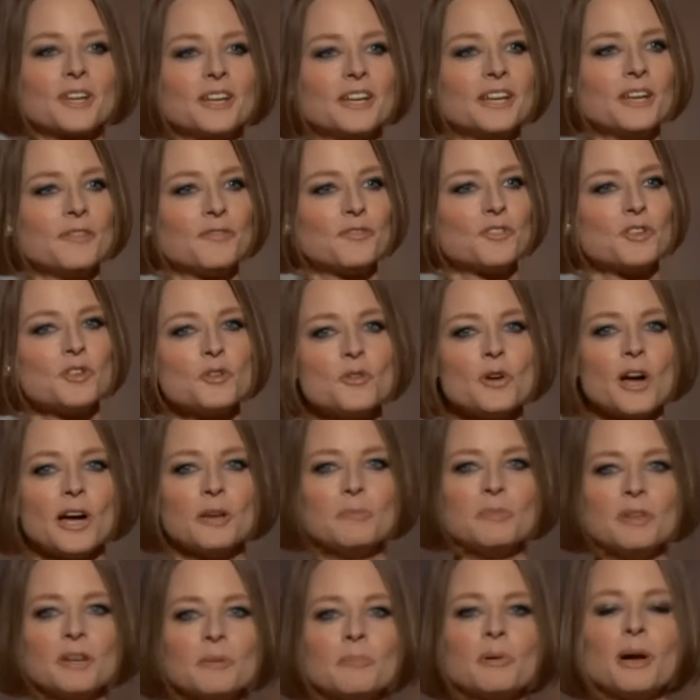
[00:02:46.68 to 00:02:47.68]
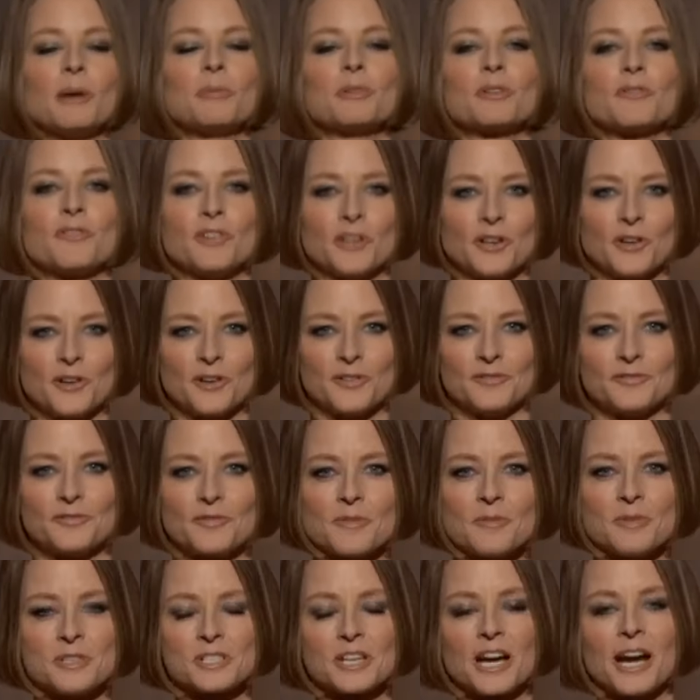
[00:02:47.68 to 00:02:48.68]
if you had been a public figure
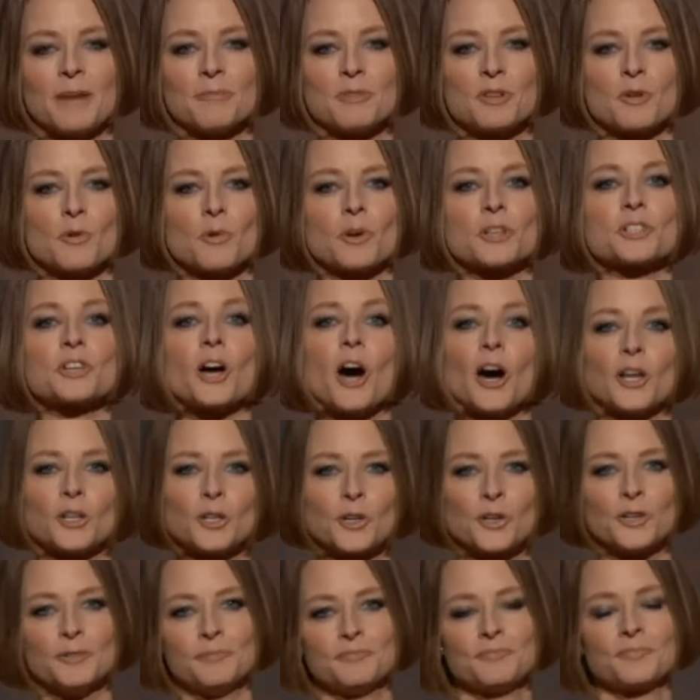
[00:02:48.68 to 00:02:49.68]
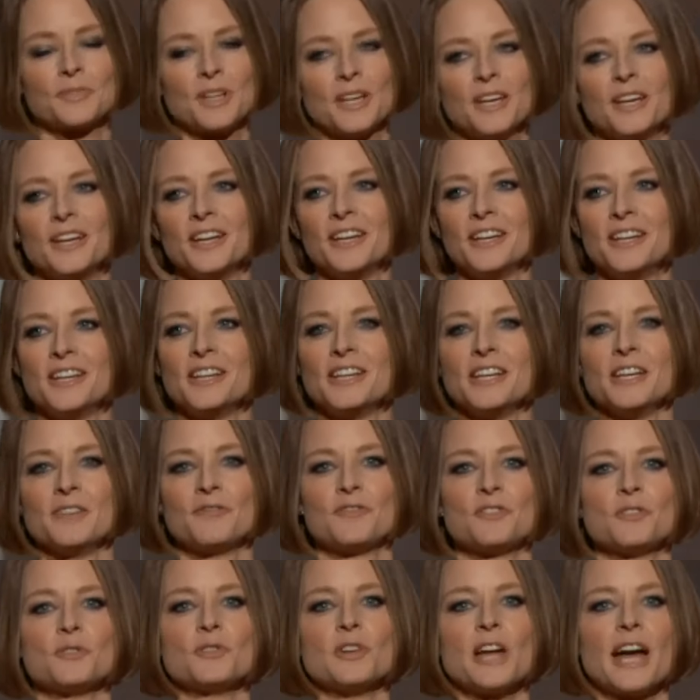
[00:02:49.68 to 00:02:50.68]
from the time that you were a toddler,
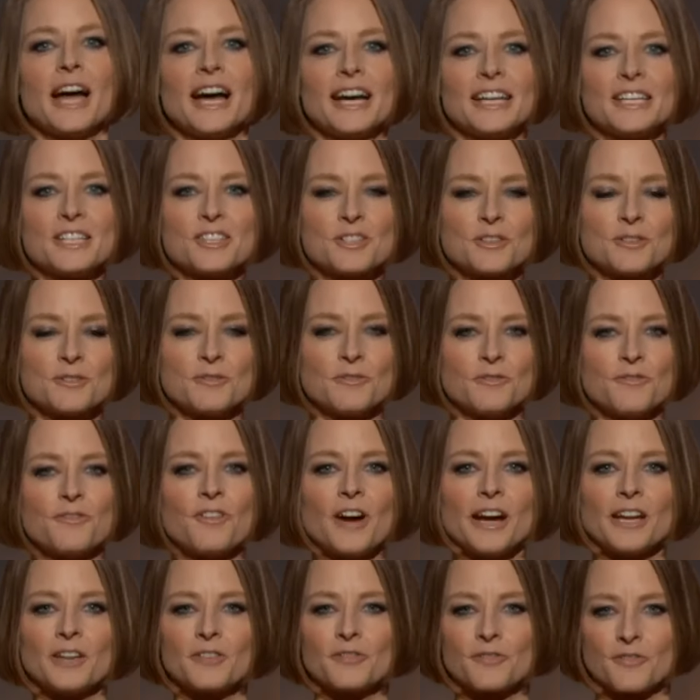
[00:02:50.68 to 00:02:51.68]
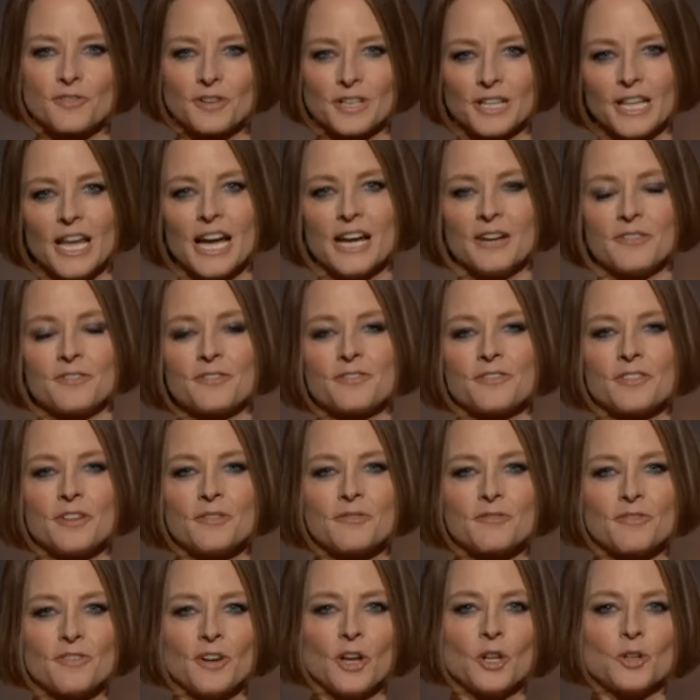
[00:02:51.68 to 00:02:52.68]
if you'd had to fight for a life
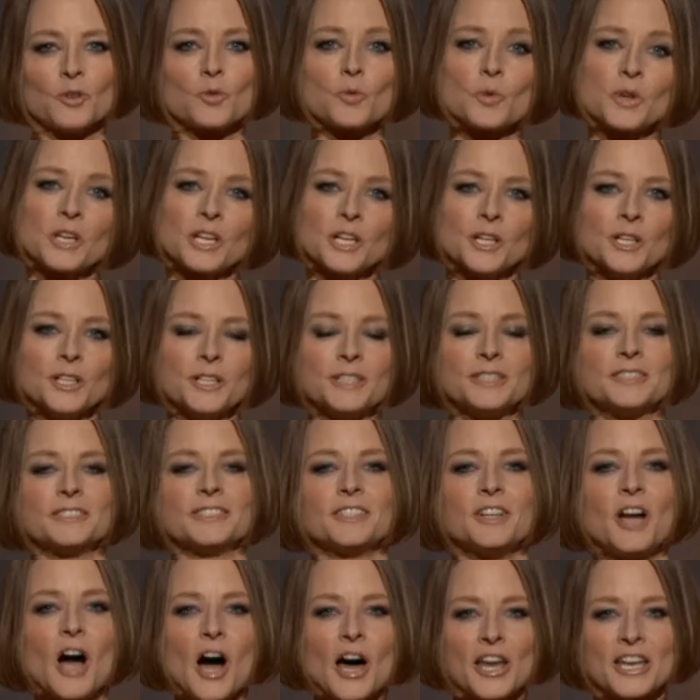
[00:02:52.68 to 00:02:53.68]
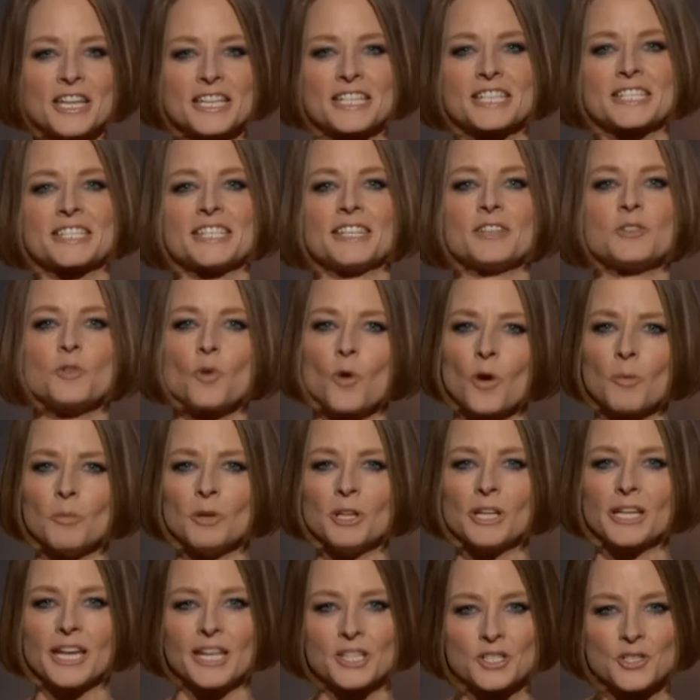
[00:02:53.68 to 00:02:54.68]
that felt real and honest and
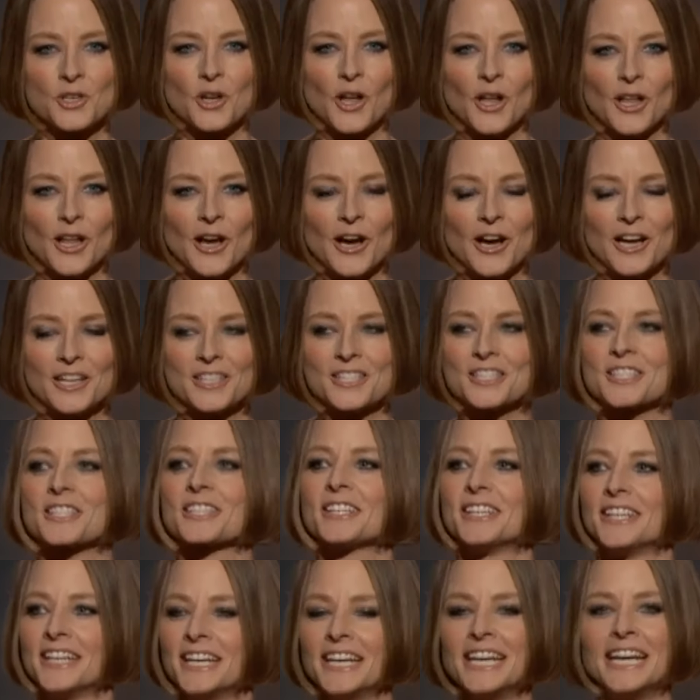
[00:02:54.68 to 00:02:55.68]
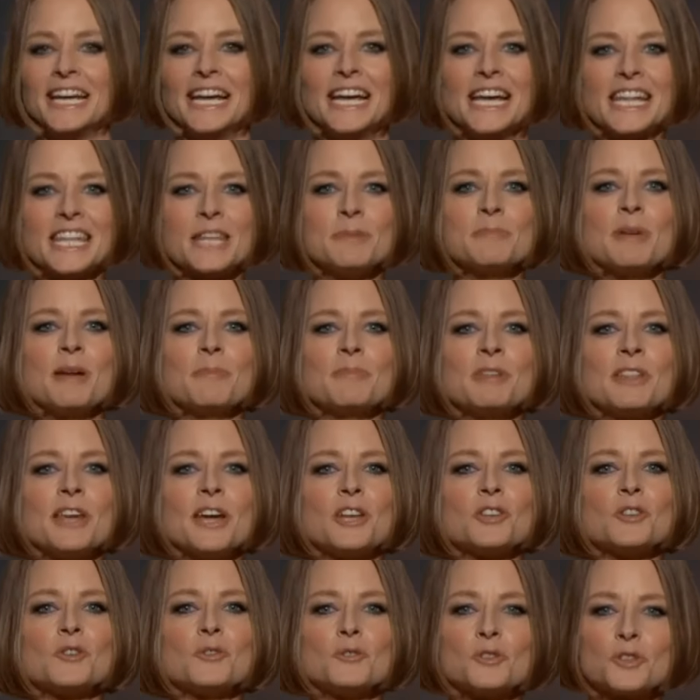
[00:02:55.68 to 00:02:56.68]
normal against all odds, then maybe
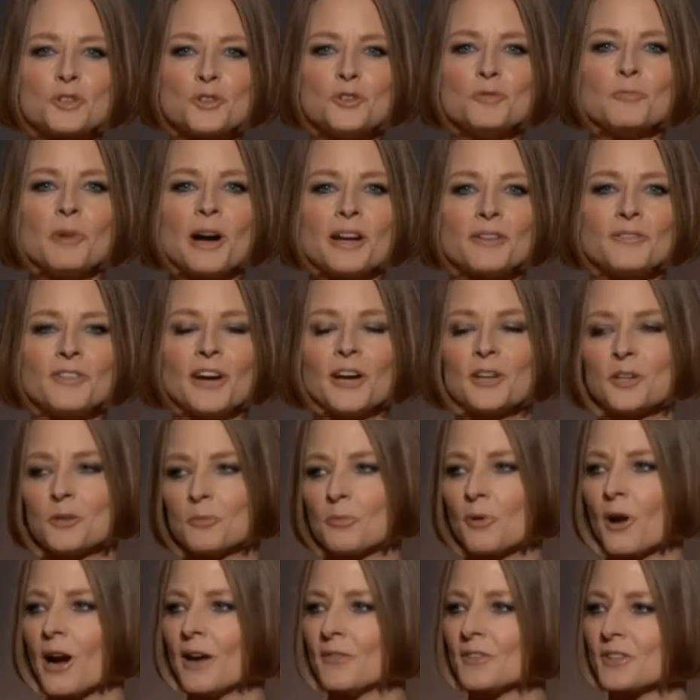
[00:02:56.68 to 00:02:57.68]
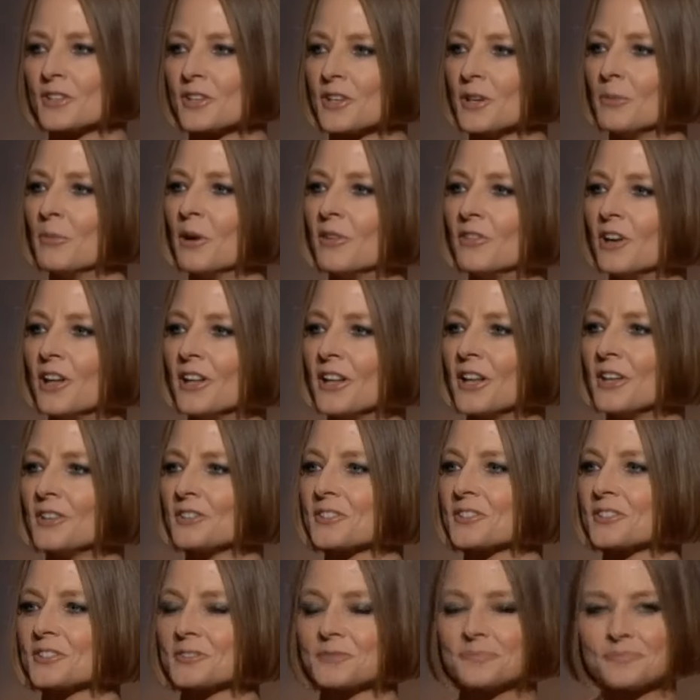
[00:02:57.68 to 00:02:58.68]
then you too might value privacy above all
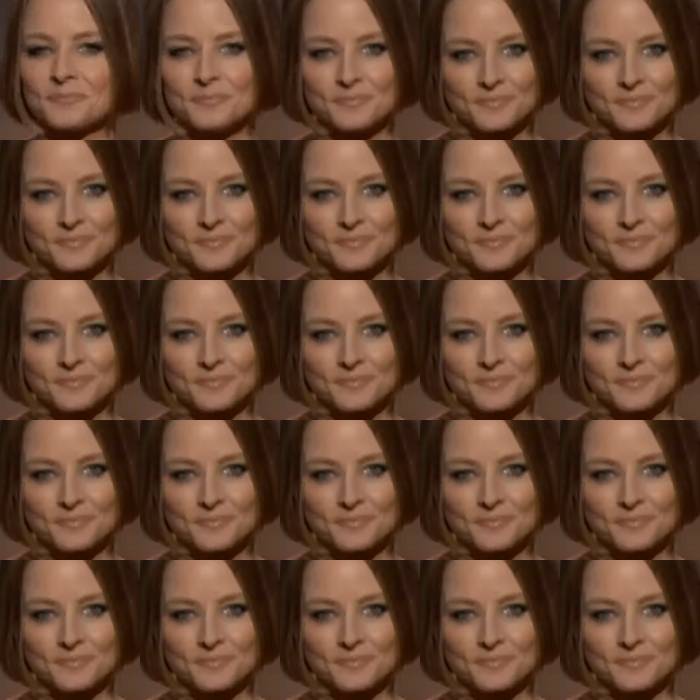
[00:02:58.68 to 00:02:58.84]
else.